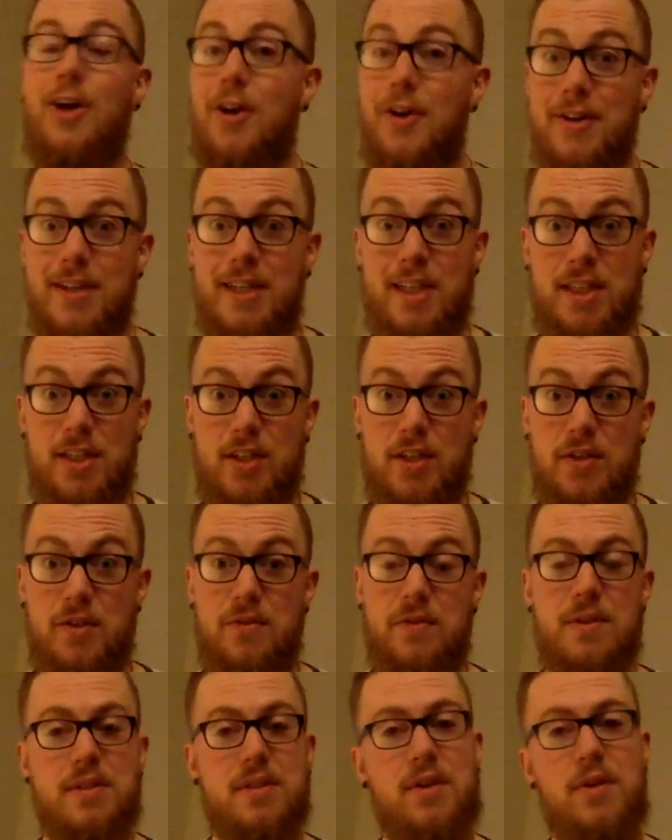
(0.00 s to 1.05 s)
All you need to
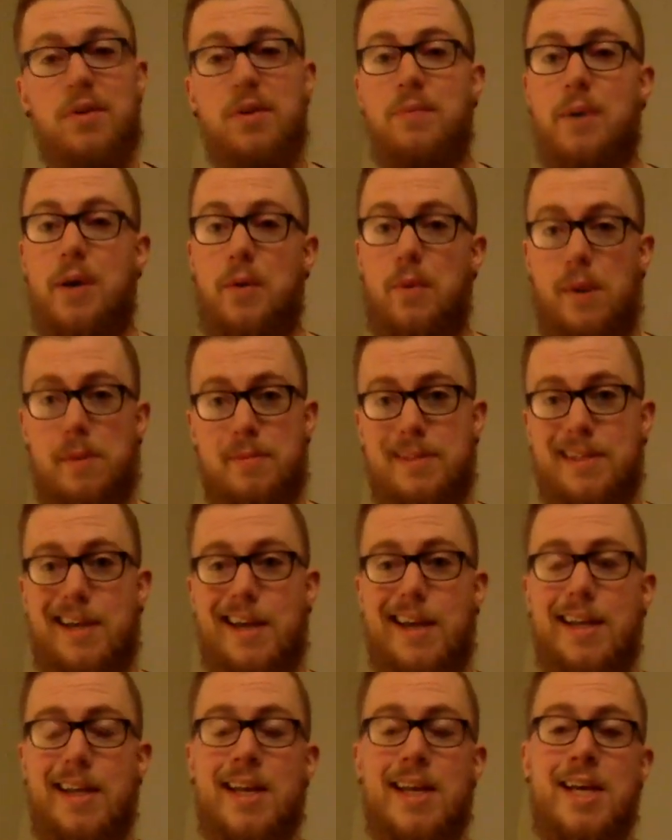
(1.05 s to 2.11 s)
do is go to my
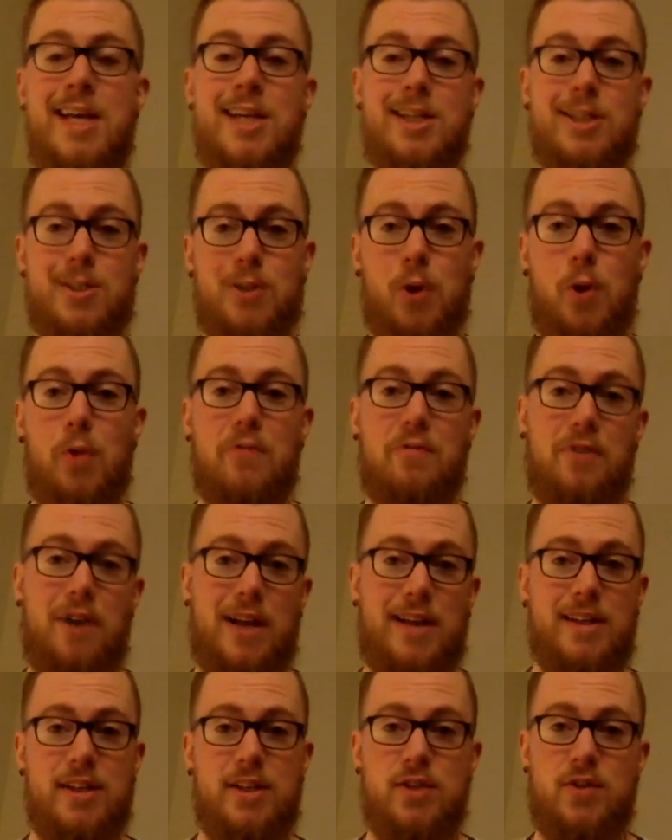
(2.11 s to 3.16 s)
website,
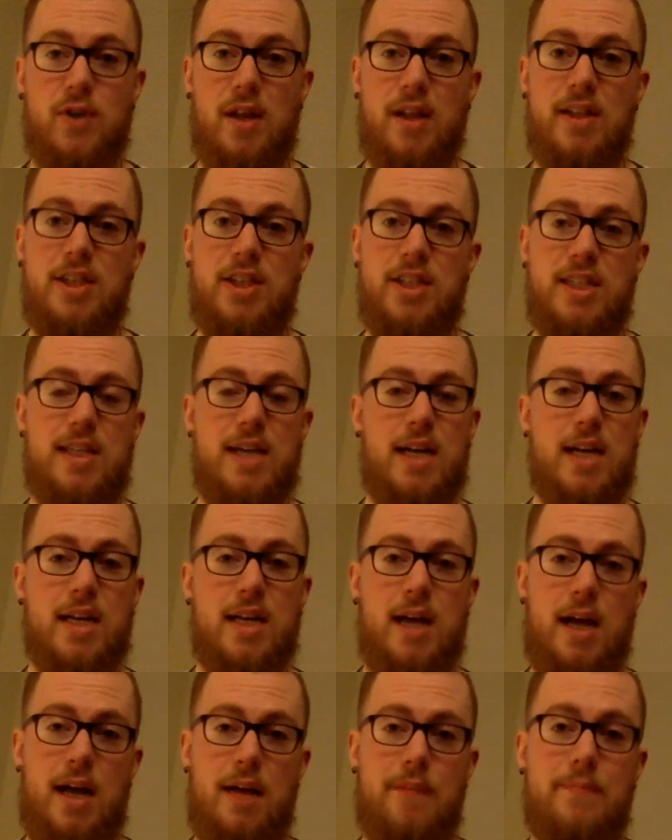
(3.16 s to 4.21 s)

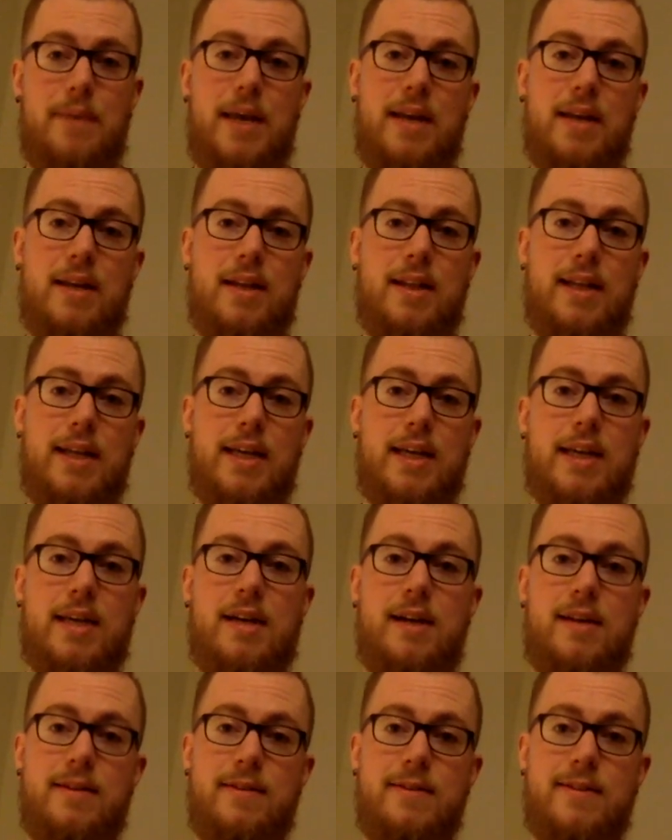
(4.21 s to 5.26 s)
soulfriendastrology.com, and click
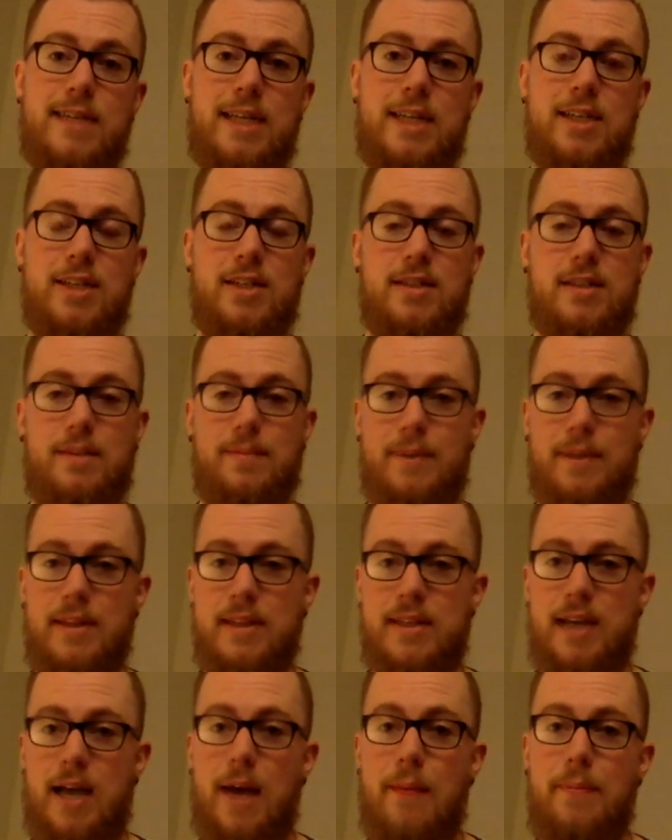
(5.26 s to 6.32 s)
consultations up at the
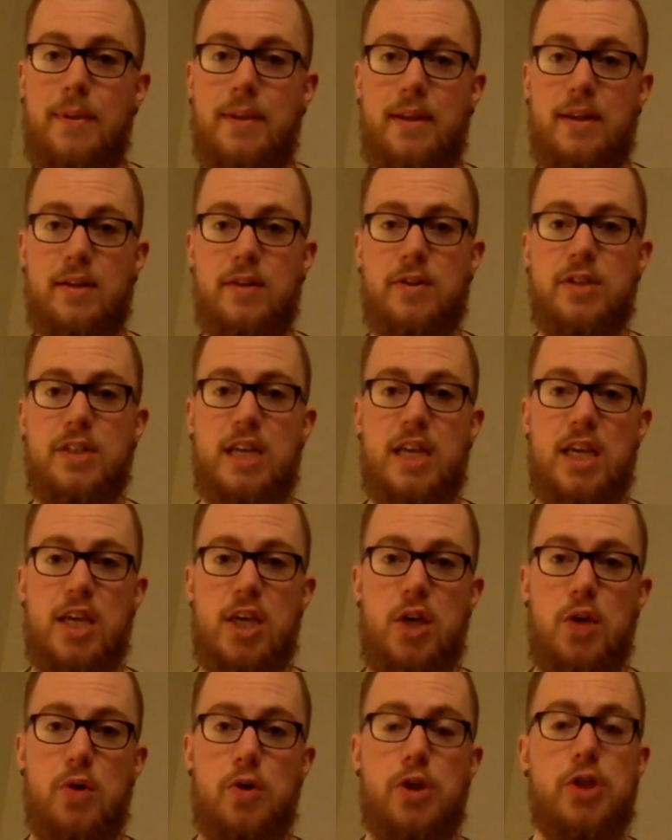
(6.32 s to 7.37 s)
top, and it'll take
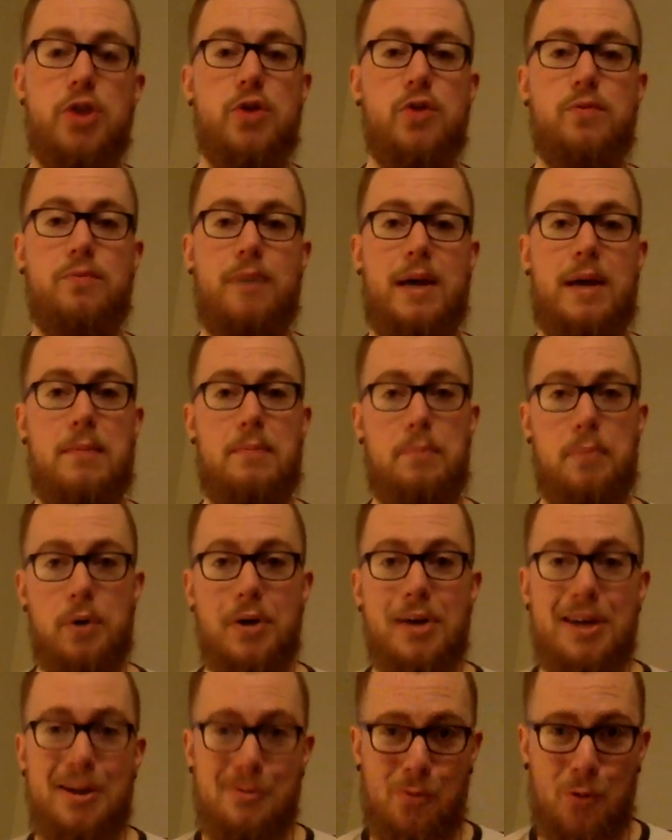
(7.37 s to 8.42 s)
you to my
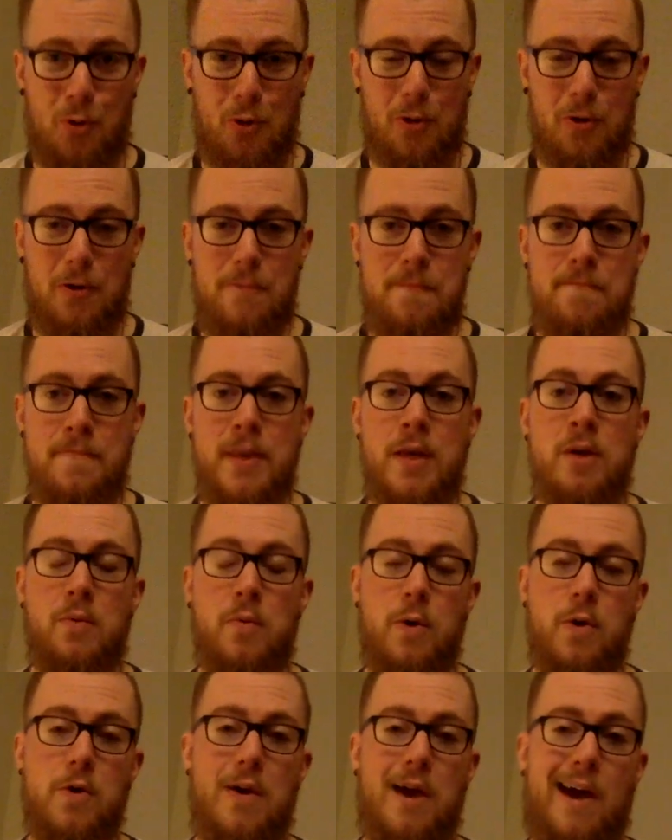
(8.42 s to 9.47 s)
booking portal
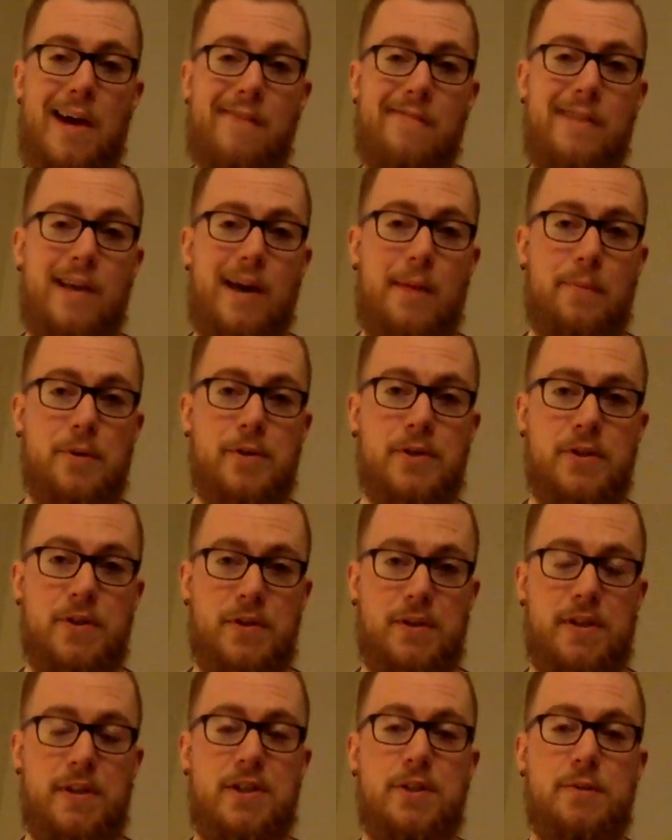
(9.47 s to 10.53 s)
where you have the
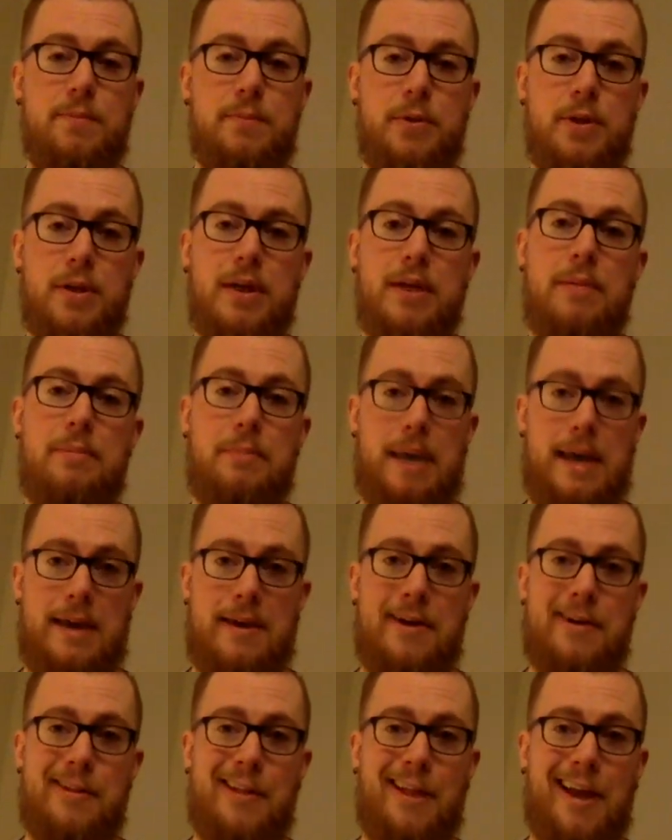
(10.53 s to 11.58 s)
opportunity to book and pay
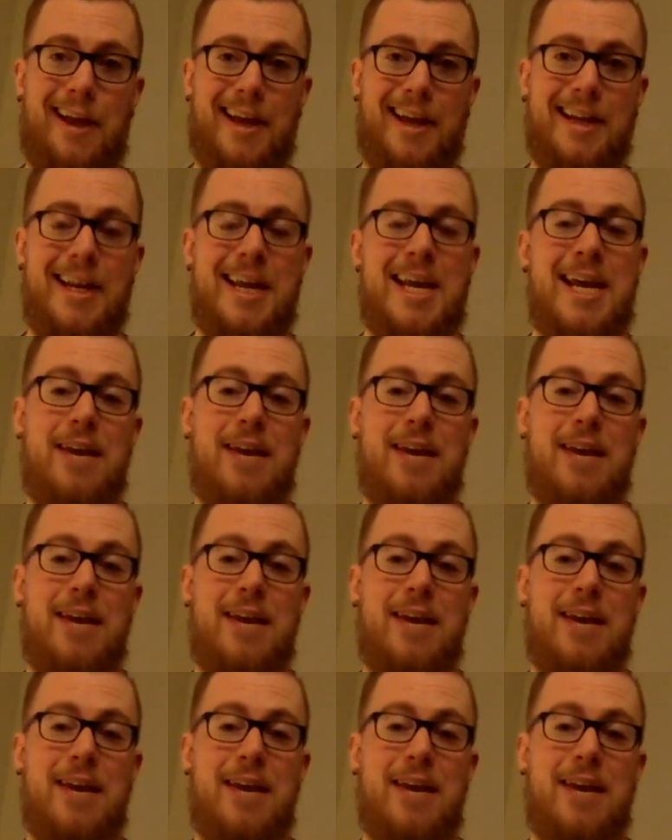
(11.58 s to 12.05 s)
online.